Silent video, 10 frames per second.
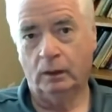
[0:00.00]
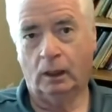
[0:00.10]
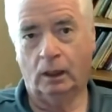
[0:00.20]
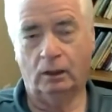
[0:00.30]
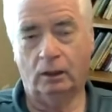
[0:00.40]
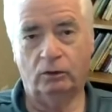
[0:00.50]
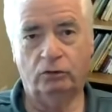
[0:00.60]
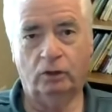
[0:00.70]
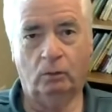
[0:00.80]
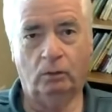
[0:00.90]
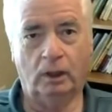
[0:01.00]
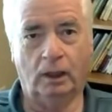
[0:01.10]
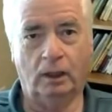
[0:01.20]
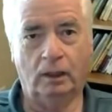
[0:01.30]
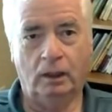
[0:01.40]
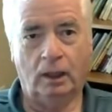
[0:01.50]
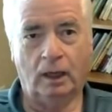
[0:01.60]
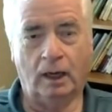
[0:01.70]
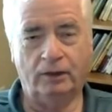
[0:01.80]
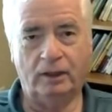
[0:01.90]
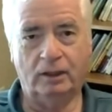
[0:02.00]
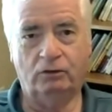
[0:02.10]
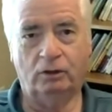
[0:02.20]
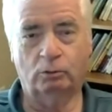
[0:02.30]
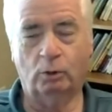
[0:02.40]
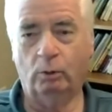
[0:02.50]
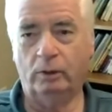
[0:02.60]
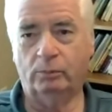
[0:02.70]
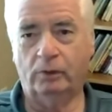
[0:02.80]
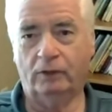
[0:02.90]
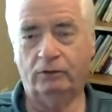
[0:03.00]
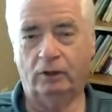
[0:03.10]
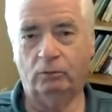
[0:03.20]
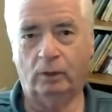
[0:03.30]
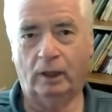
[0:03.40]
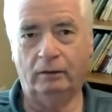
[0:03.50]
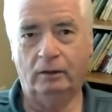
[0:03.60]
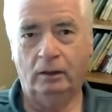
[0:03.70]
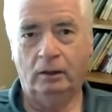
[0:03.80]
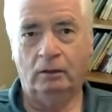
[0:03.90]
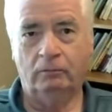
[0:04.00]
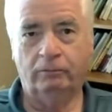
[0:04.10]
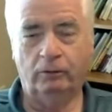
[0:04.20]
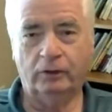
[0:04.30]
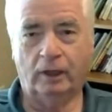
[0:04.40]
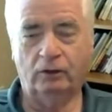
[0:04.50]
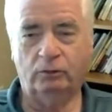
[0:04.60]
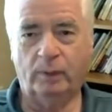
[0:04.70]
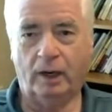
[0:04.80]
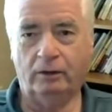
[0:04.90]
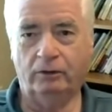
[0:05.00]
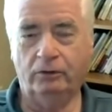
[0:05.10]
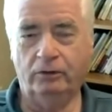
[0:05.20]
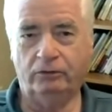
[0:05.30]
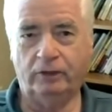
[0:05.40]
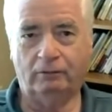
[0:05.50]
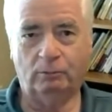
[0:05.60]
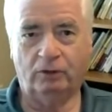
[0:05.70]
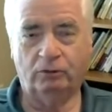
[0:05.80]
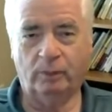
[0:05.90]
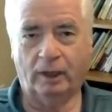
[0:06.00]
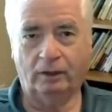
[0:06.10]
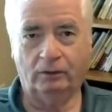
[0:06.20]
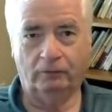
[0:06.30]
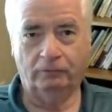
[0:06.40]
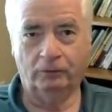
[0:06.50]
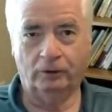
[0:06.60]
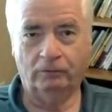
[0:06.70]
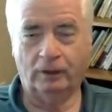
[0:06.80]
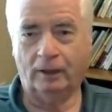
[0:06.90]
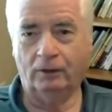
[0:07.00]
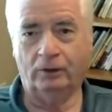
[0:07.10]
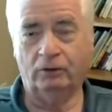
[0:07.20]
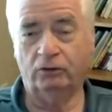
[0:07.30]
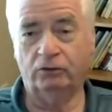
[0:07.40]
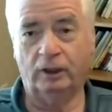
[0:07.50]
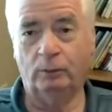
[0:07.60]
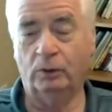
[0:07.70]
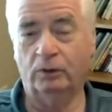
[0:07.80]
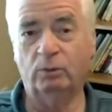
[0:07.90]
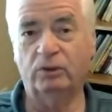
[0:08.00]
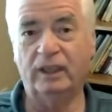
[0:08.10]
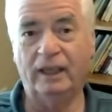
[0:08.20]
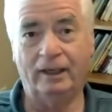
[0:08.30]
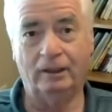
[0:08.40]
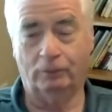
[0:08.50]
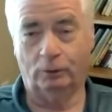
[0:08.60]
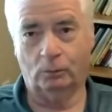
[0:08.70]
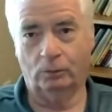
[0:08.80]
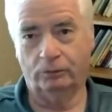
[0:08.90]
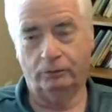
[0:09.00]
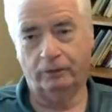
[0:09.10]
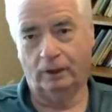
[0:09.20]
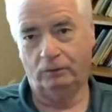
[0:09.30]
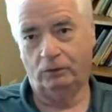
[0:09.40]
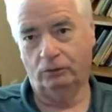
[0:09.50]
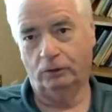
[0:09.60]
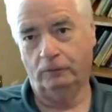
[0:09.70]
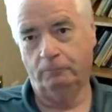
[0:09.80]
Uh, so uh, I think it's a growing process. When I first got inspired to do this after my sabbatical at Villanova, I don't think sustainability was in any of our courses five years ago.